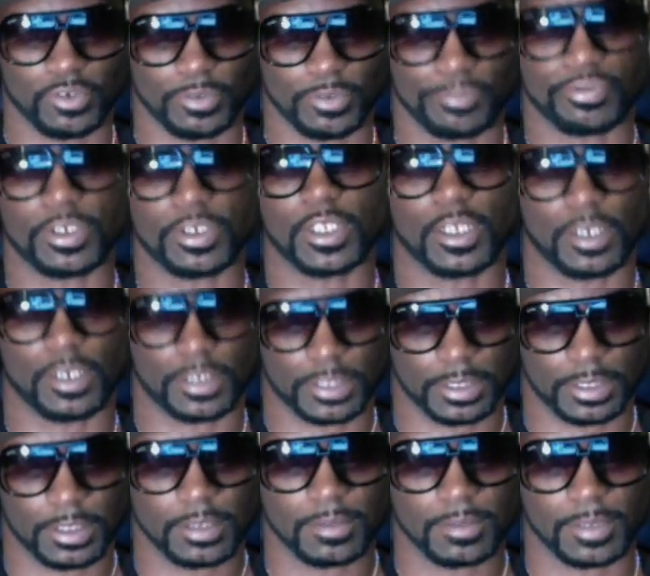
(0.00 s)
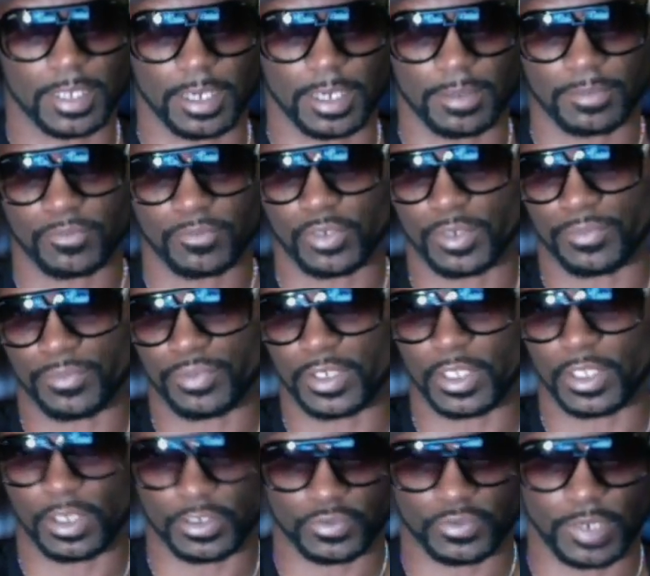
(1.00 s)
pre-launch. Okay, we're in
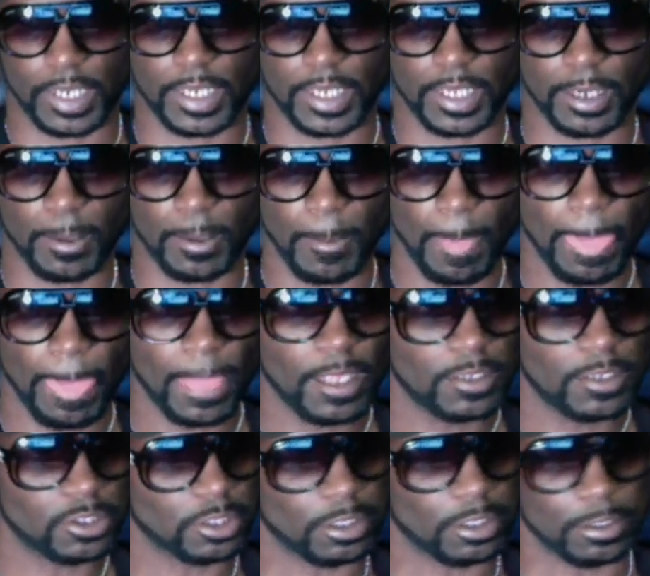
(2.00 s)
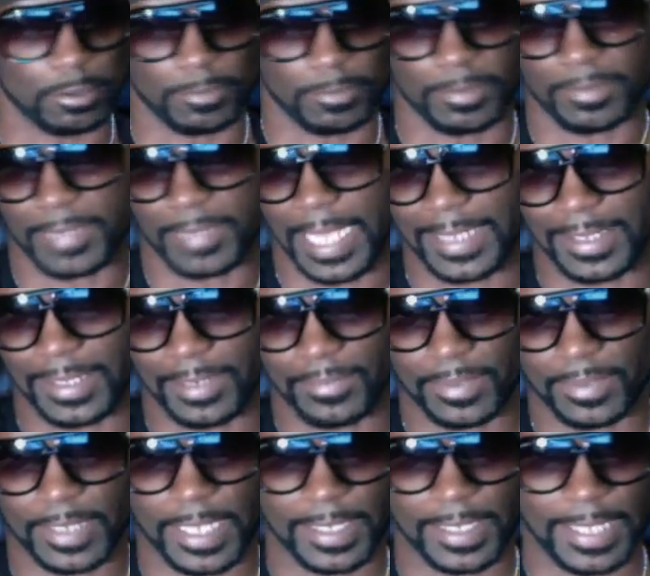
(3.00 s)
pre-launch right now, so that
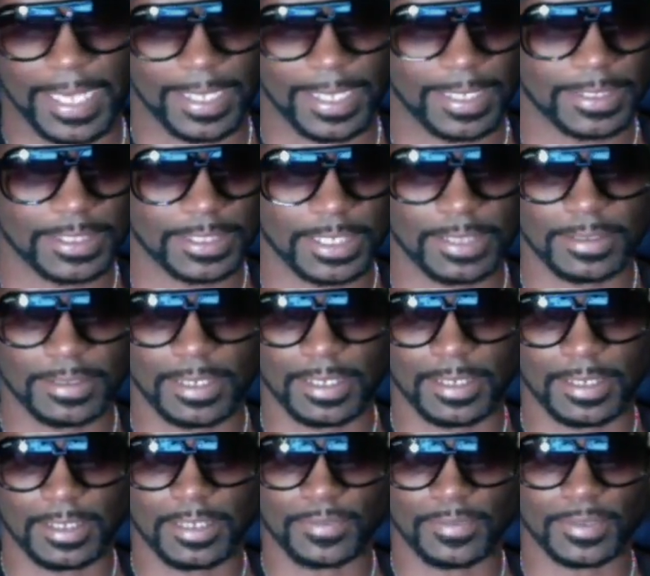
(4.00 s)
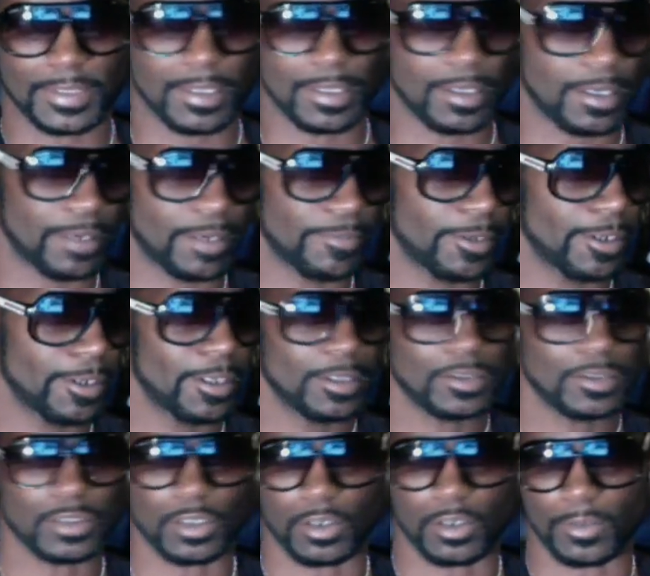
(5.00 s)
number that that can change at any given time.
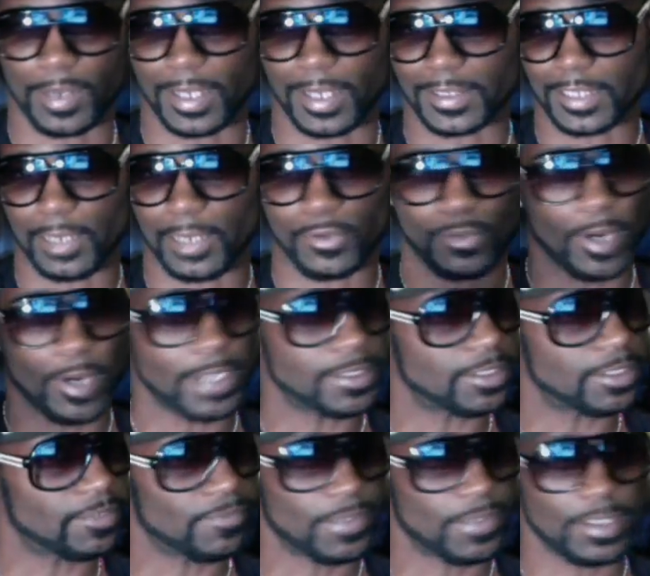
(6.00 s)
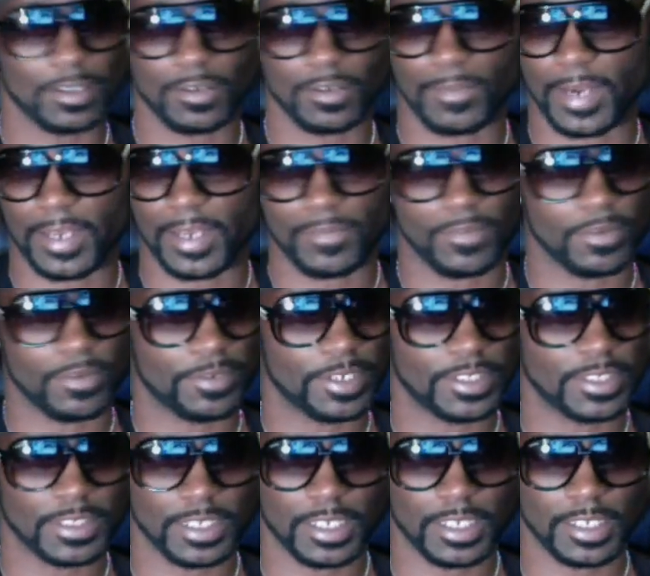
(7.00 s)
So by the time you're watching the video, it might have already
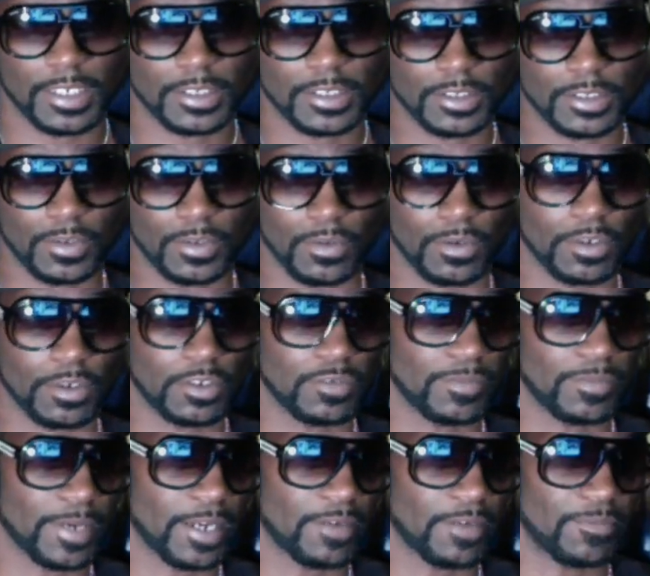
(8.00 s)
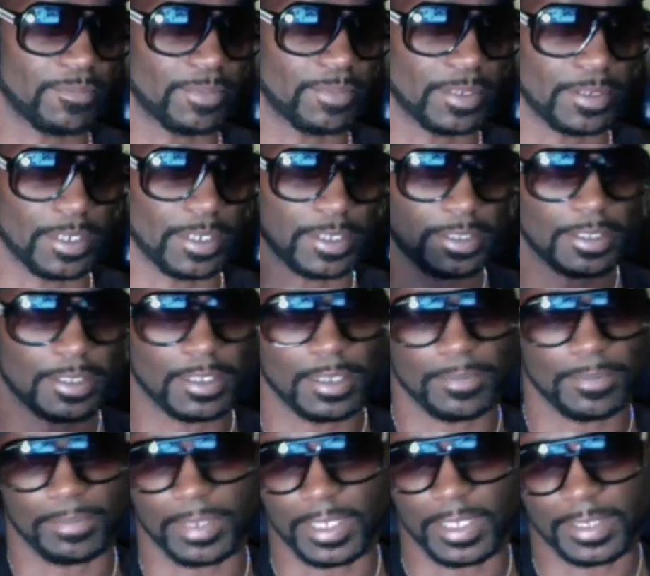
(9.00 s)
changed, or you might have lucked
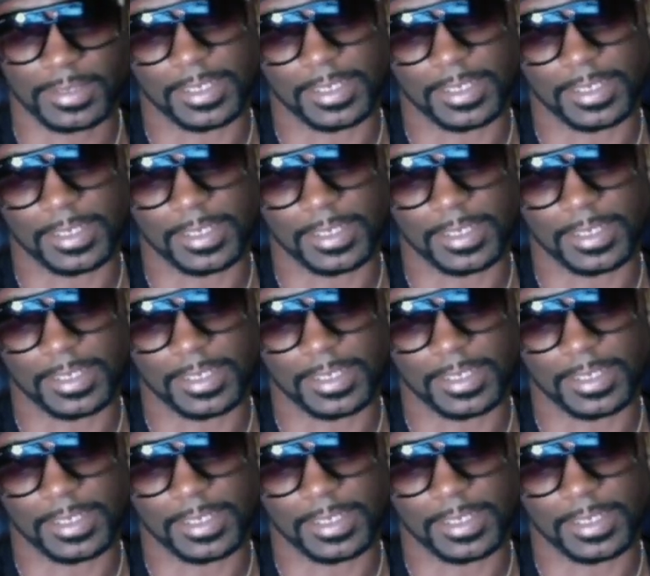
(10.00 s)
up, blessed,